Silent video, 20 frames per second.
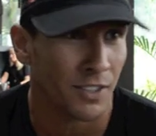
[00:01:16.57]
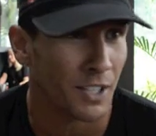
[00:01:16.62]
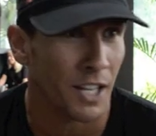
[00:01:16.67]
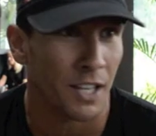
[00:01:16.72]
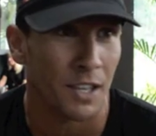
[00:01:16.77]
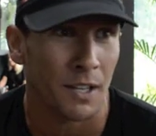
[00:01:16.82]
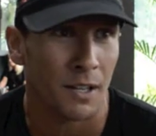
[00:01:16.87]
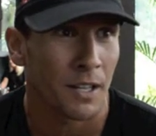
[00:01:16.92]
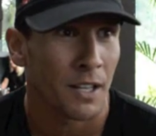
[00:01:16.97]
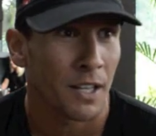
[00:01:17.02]

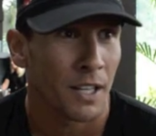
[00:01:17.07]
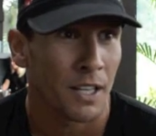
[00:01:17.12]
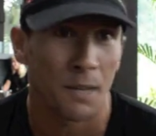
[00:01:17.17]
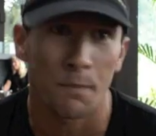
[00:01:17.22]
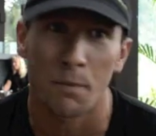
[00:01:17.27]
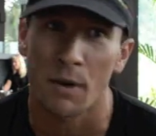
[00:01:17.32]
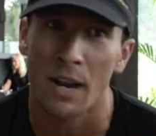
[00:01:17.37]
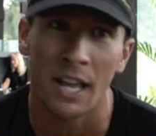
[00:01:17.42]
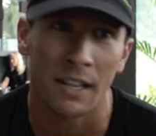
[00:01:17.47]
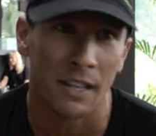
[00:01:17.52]

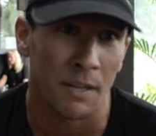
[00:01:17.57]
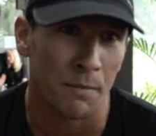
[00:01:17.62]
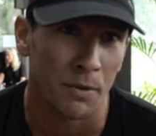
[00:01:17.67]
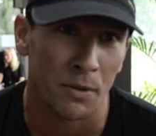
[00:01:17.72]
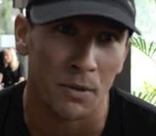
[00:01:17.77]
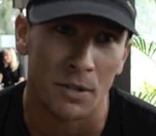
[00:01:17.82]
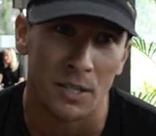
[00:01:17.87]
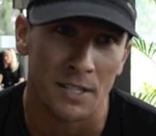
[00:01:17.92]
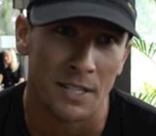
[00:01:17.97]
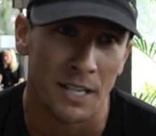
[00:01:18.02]
The Brownlee
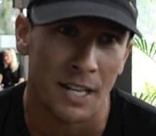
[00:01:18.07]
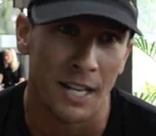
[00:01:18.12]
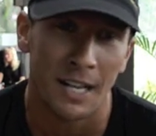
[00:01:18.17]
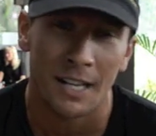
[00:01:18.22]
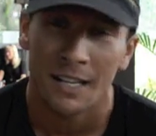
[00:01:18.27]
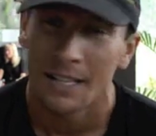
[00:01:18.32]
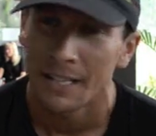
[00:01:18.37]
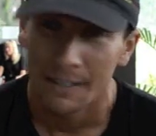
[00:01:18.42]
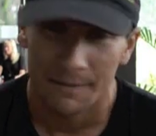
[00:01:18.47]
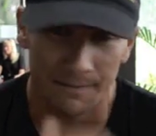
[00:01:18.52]
boys
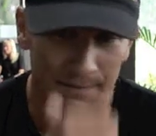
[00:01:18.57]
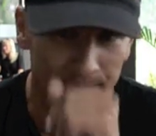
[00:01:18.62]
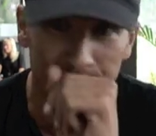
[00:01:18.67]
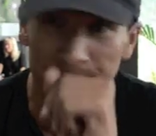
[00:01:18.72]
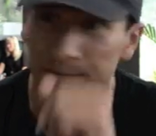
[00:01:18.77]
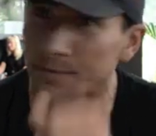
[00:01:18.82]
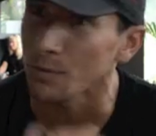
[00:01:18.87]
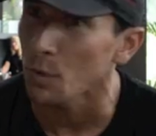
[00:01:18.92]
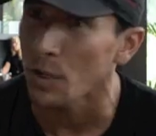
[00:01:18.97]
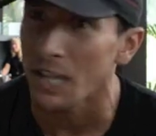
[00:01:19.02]
are,
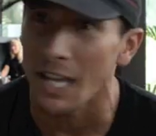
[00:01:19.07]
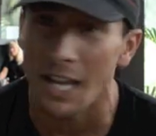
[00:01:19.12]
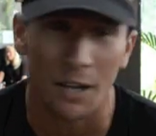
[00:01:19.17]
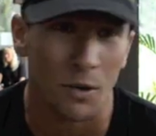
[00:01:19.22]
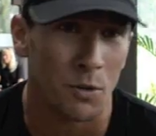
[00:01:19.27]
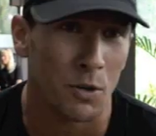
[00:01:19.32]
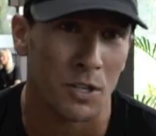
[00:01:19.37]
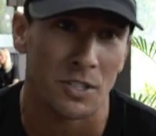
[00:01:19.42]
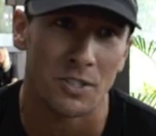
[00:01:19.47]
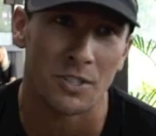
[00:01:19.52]
without
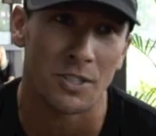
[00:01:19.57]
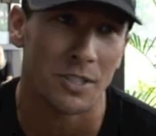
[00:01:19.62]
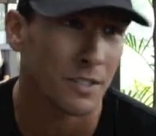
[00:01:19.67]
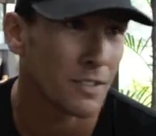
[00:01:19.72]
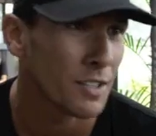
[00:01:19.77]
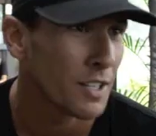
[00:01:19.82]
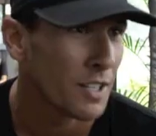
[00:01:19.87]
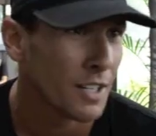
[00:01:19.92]
question,